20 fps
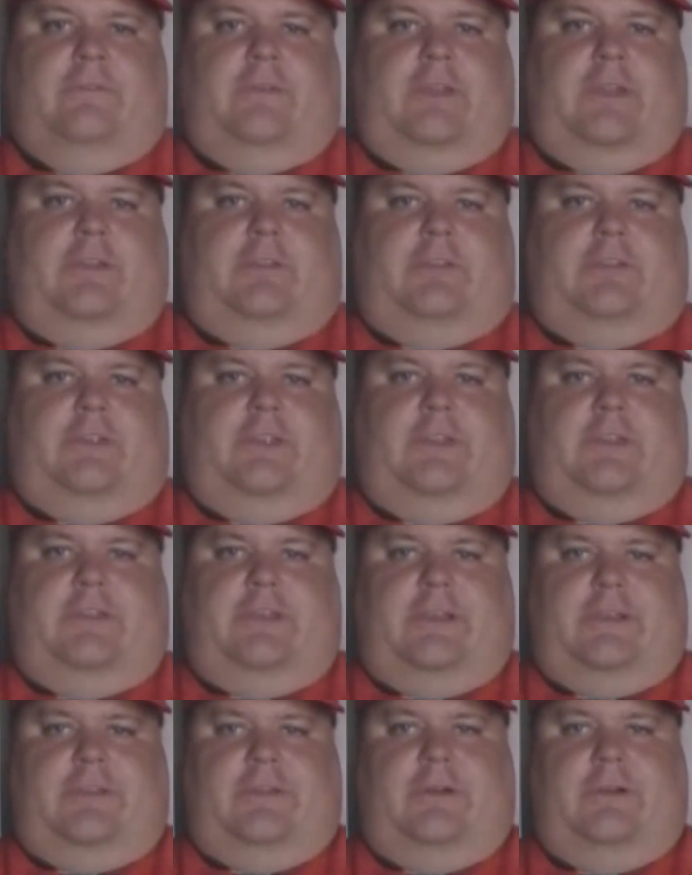HD
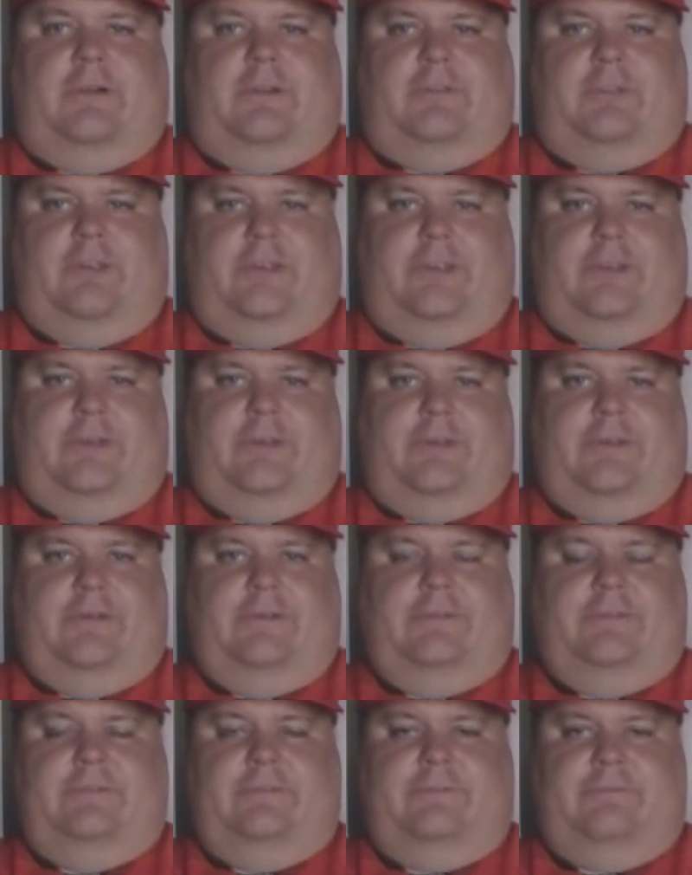technology
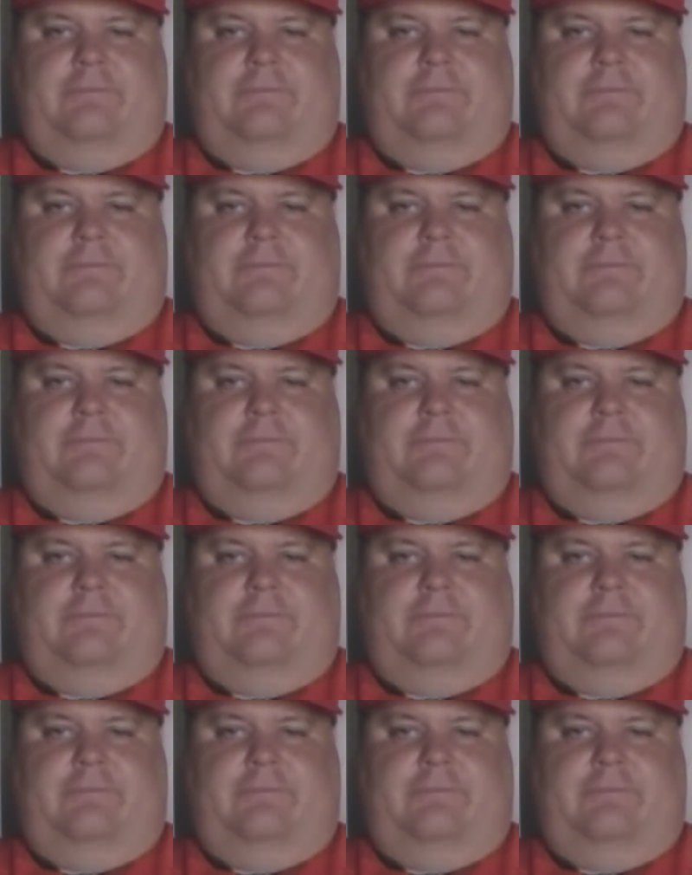here,